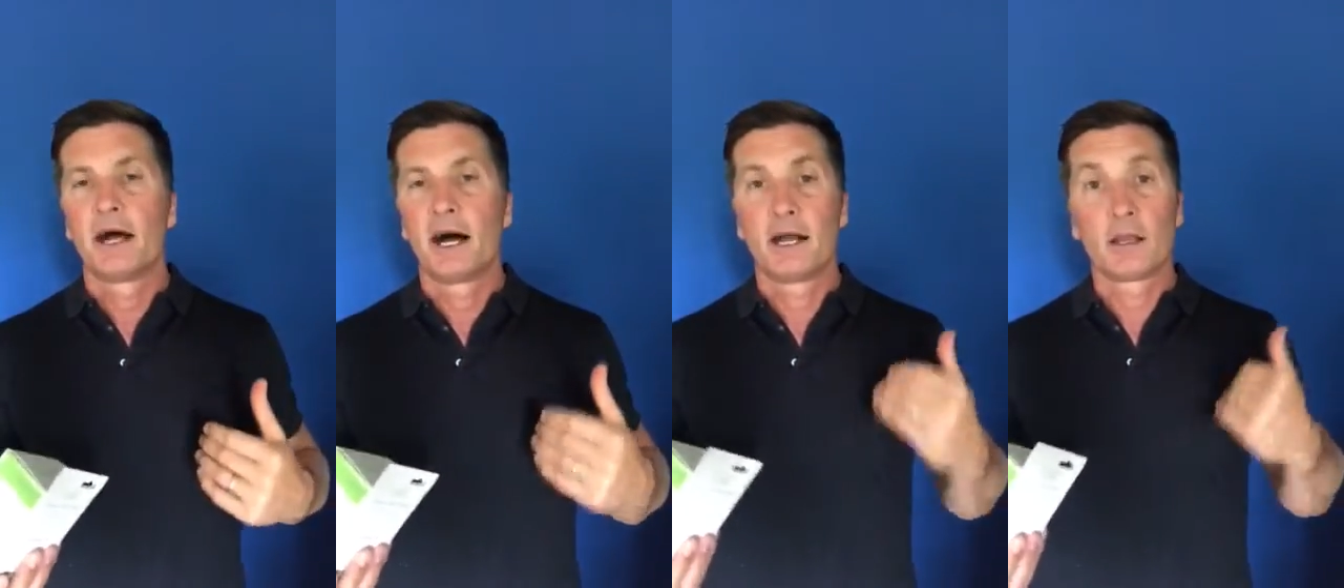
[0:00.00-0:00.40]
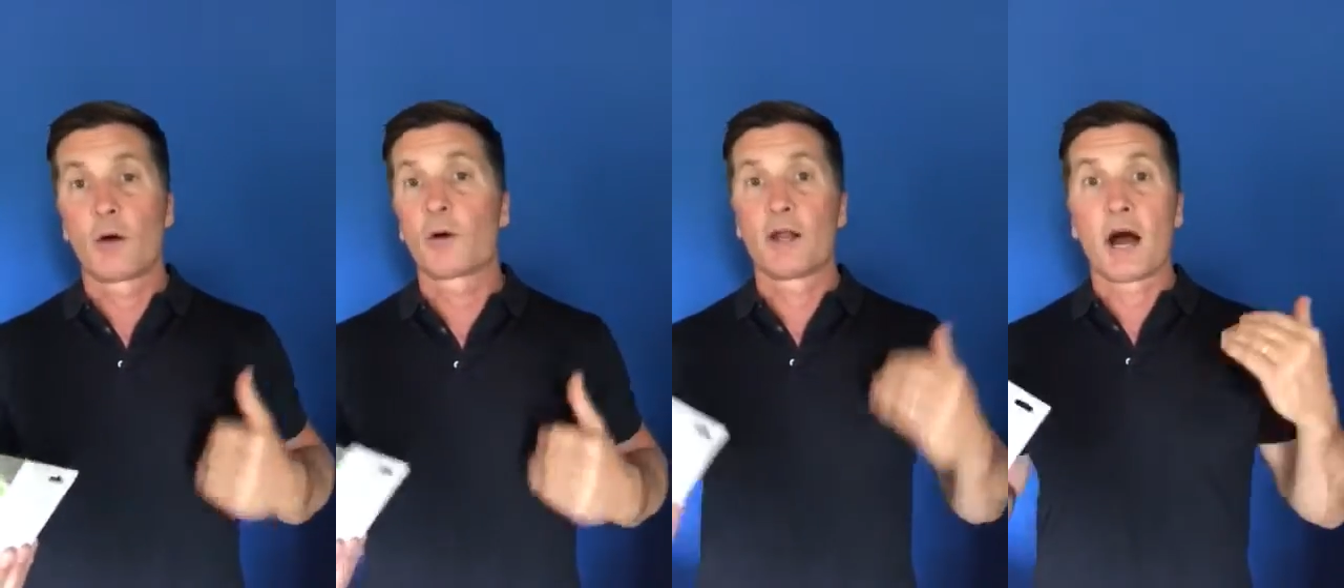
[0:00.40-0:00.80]

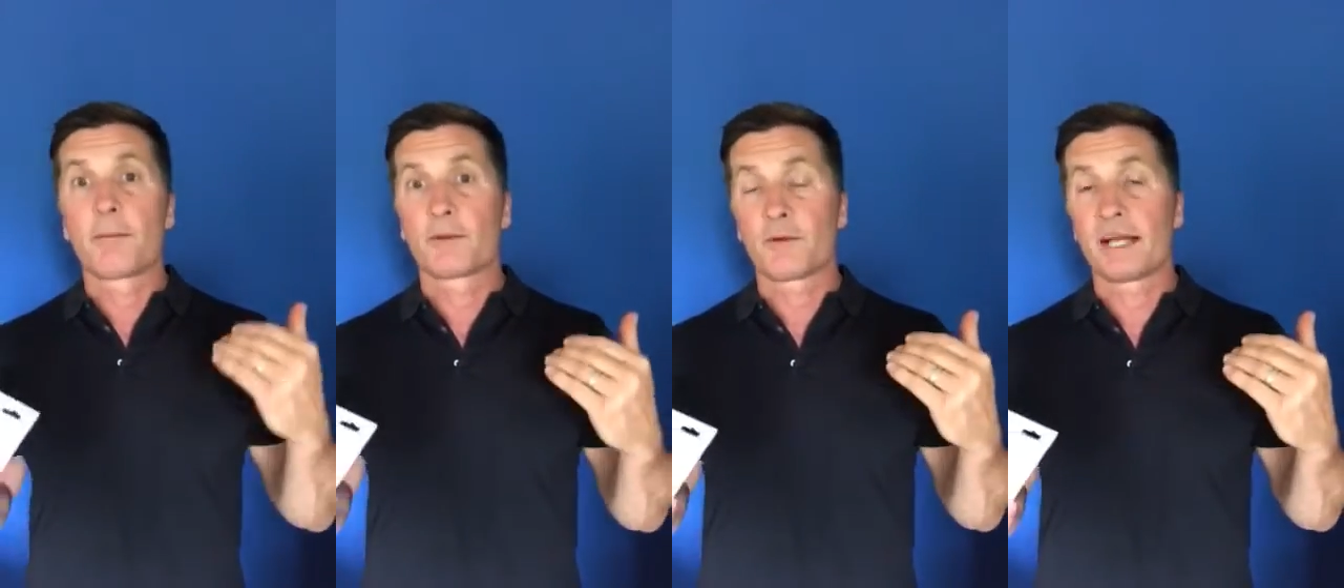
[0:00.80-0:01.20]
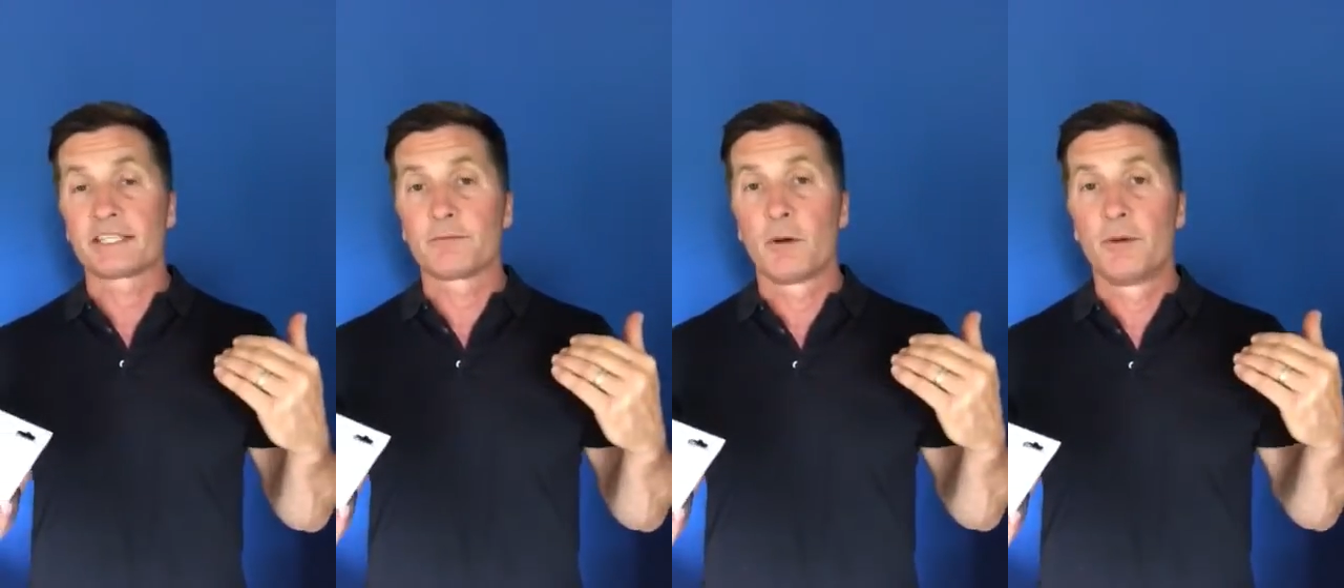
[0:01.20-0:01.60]
Lower and upper
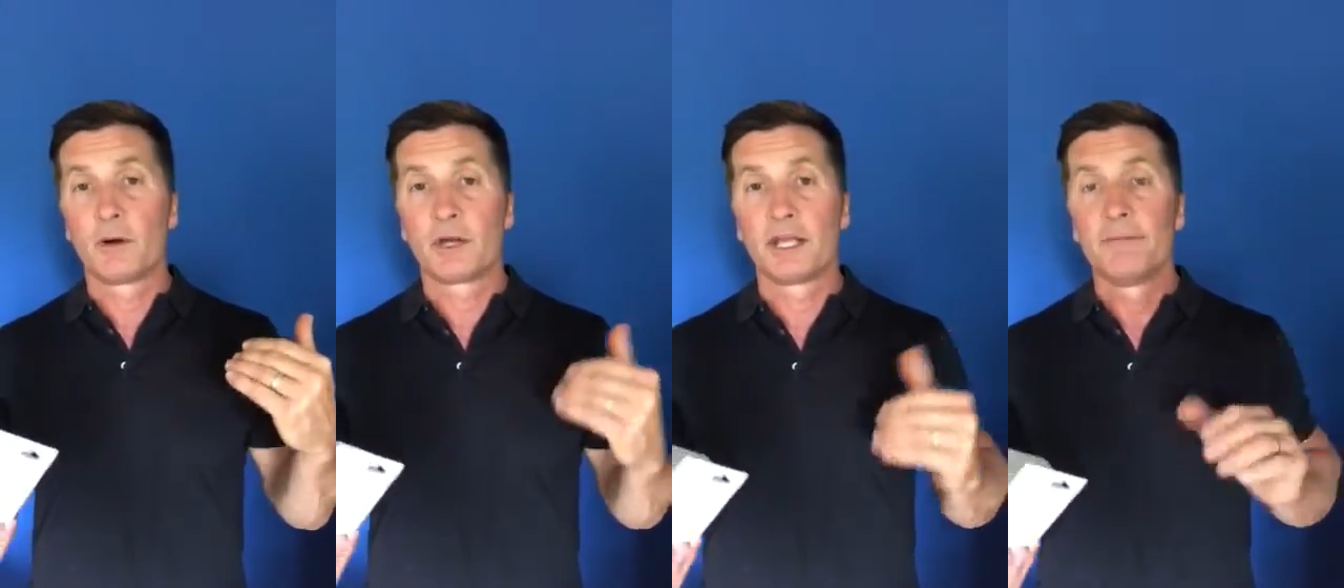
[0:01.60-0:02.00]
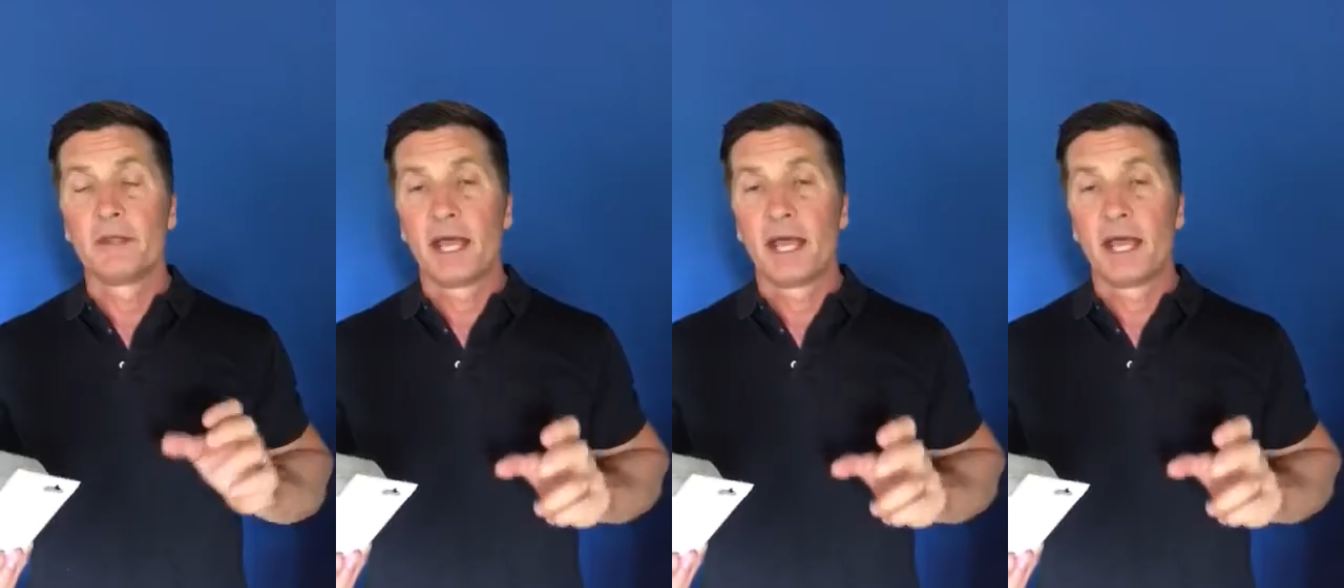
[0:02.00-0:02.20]
thoracic mobility,